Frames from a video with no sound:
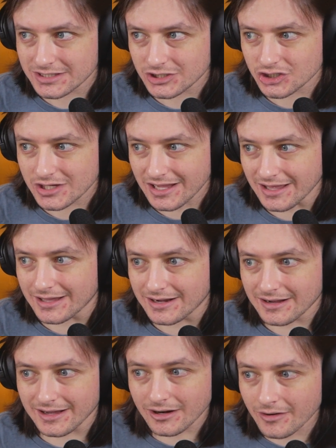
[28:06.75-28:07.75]
shit?
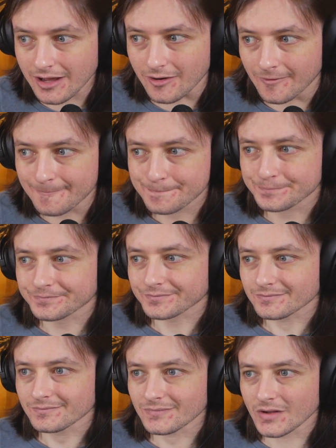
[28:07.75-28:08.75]
I don't know.
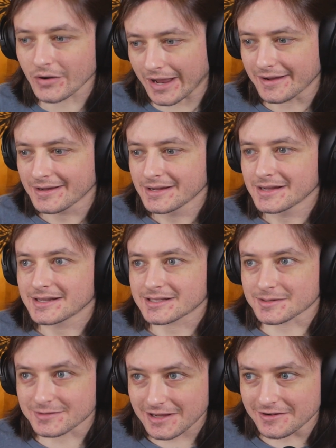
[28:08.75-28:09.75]
Okay,
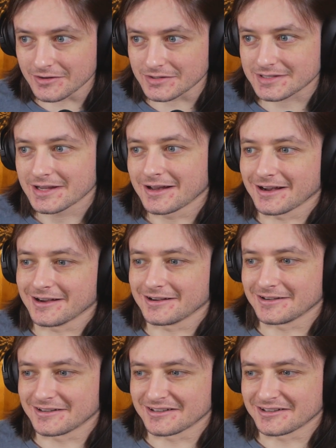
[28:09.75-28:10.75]
some side notes.
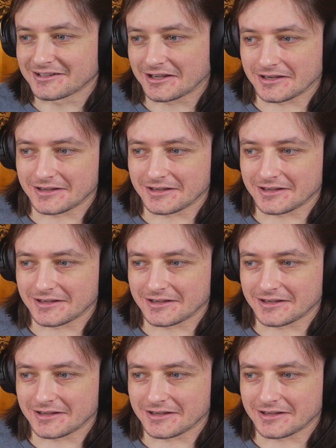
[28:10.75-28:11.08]
Akko